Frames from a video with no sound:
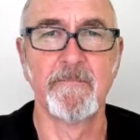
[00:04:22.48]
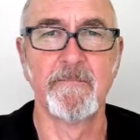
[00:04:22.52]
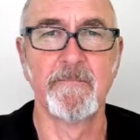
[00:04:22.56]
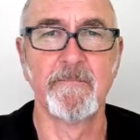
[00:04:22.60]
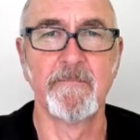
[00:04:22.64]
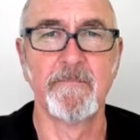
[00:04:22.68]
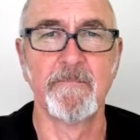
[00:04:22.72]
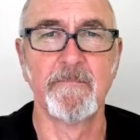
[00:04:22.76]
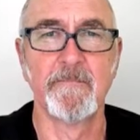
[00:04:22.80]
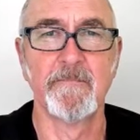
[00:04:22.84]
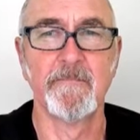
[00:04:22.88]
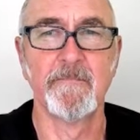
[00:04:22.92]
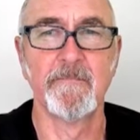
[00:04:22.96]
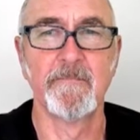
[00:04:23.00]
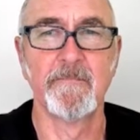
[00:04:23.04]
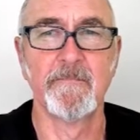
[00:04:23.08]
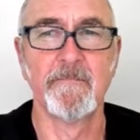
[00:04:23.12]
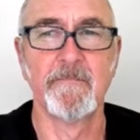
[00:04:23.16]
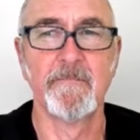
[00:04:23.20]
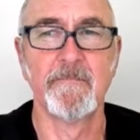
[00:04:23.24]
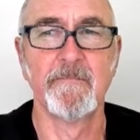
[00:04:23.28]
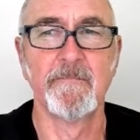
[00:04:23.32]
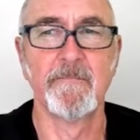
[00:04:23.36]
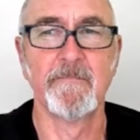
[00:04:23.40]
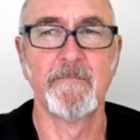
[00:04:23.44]

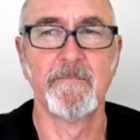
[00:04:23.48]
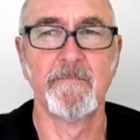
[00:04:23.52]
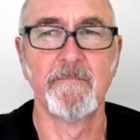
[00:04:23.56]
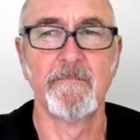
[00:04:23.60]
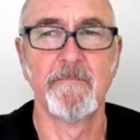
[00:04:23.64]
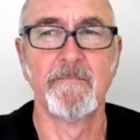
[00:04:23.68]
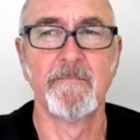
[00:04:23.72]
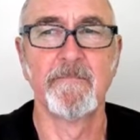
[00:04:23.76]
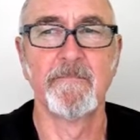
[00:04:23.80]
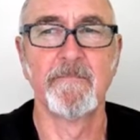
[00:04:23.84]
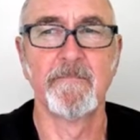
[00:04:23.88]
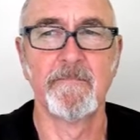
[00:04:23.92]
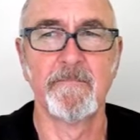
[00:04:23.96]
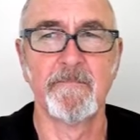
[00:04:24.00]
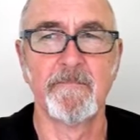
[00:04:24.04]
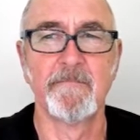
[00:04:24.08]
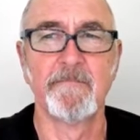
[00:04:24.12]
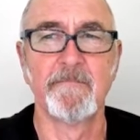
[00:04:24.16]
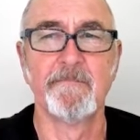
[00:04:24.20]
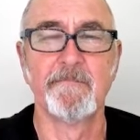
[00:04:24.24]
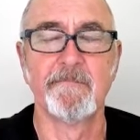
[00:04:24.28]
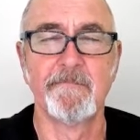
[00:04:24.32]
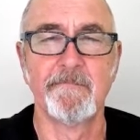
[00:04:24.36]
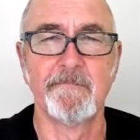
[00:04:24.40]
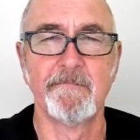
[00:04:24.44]

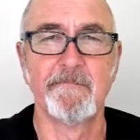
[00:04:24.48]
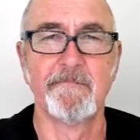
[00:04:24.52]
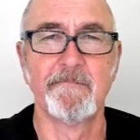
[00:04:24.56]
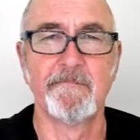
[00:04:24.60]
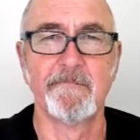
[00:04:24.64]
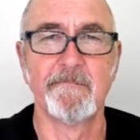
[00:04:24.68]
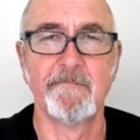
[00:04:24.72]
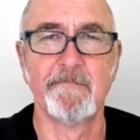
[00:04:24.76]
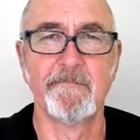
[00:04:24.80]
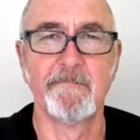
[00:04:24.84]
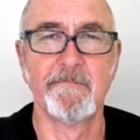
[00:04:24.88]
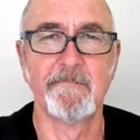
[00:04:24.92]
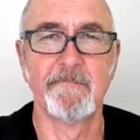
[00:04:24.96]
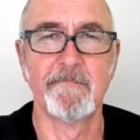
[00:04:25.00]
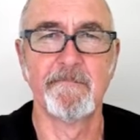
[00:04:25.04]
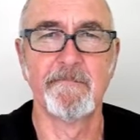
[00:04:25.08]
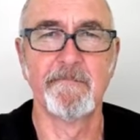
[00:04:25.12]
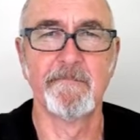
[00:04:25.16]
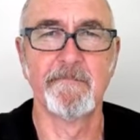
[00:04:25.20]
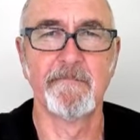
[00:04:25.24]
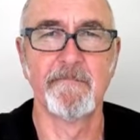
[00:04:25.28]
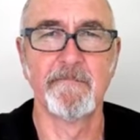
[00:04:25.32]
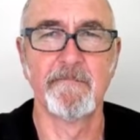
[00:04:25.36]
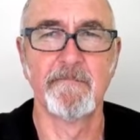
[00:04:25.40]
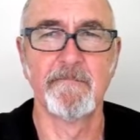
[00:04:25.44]

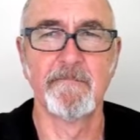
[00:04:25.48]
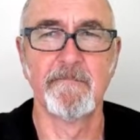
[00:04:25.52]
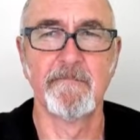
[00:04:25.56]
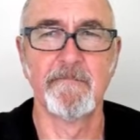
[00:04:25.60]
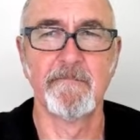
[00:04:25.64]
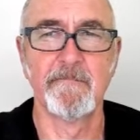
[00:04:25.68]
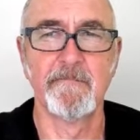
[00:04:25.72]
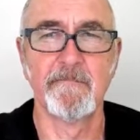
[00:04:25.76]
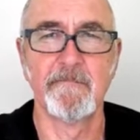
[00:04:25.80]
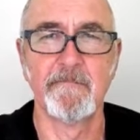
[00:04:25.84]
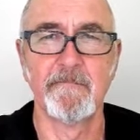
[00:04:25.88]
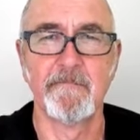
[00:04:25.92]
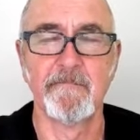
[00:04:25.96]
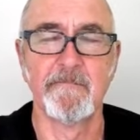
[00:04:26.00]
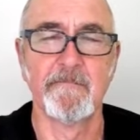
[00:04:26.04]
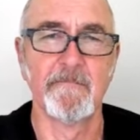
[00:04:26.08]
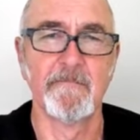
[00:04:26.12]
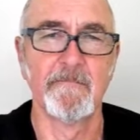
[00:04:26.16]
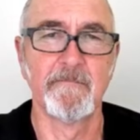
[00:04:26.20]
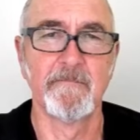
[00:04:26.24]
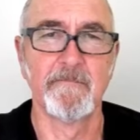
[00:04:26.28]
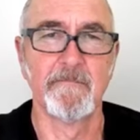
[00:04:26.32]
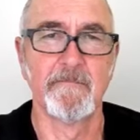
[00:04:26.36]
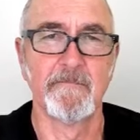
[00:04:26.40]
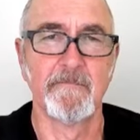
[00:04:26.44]

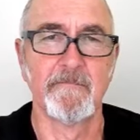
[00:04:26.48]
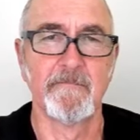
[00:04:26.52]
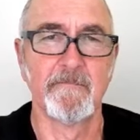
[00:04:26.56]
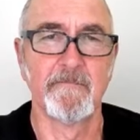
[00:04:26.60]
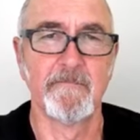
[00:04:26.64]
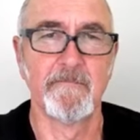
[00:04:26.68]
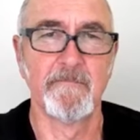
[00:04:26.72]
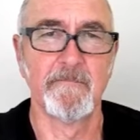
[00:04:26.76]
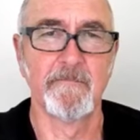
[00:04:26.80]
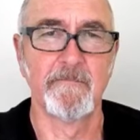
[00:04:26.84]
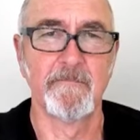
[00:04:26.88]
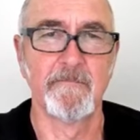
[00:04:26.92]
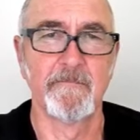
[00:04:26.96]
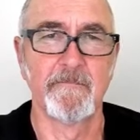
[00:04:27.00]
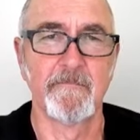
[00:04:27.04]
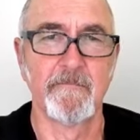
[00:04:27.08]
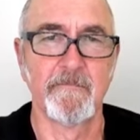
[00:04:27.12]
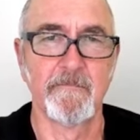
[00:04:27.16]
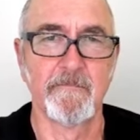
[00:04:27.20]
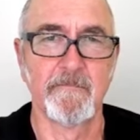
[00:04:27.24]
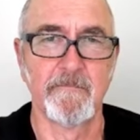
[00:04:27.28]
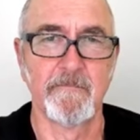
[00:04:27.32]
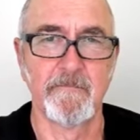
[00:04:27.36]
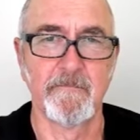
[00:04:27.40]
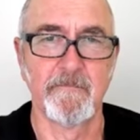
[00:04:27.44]

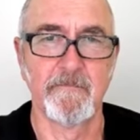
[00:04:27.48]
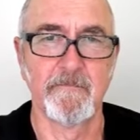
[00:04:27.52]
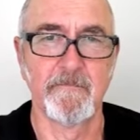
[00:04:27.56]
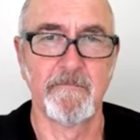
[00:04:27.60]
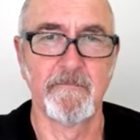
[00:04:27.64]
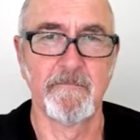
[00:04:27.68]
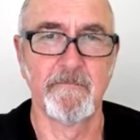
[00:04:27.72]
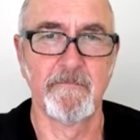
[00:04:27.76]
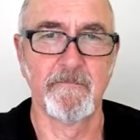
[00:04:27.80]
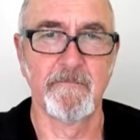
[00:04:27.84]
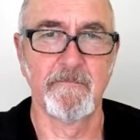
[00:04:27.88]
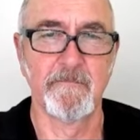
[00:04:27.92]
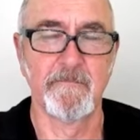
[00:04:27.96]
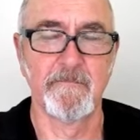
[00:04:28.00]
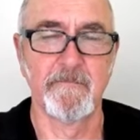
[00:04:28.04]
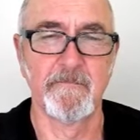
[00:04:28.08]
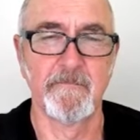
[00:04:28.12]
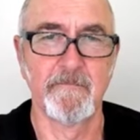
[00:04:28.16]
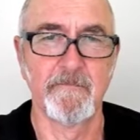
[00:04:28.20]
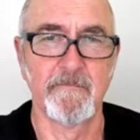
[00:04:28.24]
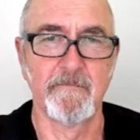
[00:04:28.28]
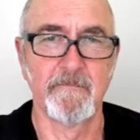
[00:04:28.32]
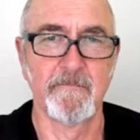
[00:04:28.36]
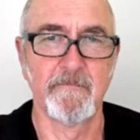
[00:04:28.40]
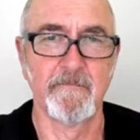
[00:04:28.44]

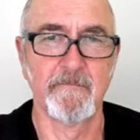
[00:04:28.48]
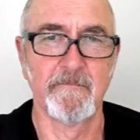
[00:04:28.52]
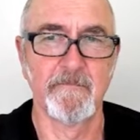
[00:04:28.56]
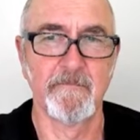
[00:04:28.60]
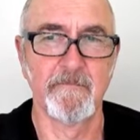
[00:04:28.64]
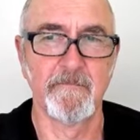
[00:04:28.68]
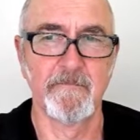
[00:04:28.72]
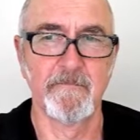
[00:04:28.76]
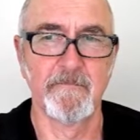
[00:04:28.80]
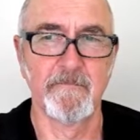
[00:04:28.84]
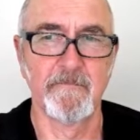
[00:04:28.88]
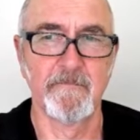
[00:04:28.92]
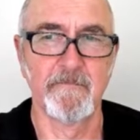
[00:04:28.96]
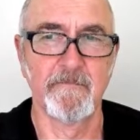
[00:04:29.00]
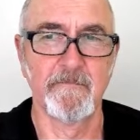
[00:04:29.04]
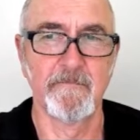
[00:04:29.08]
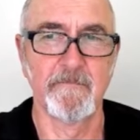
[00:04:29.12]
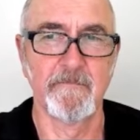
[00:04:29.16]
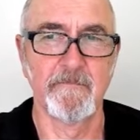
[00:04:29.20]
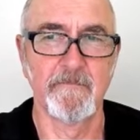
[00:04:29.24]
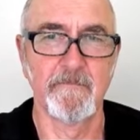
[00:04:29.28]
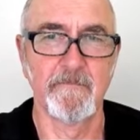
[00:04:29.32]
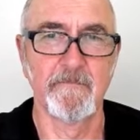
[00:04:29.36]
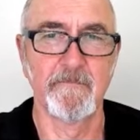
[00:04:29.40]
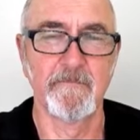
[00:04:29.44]

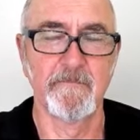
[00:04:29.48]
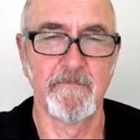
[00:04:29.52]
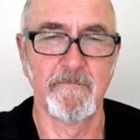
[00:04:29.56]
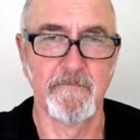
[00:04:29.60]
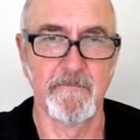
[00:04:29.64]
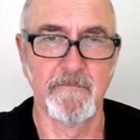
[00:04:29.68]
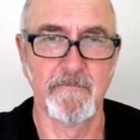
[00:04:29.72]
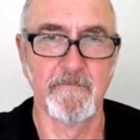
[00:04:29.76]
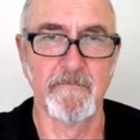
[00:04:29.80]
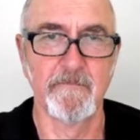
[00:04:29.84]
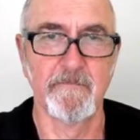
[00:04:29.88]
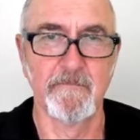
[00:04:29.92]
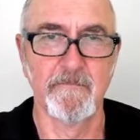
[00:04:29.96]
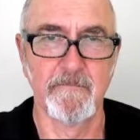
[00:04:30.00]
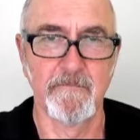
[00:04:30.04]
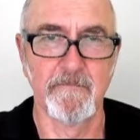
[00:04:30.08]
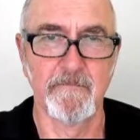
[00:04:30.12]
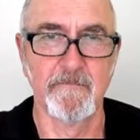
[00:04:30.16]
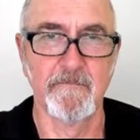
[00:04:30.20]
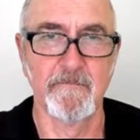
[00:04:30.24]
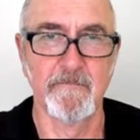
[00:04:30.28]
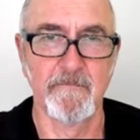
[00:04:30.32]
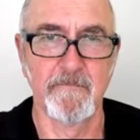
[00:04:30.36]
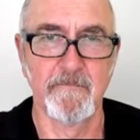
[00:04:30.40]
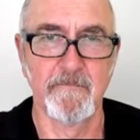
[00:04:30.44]
This person isn't speaking.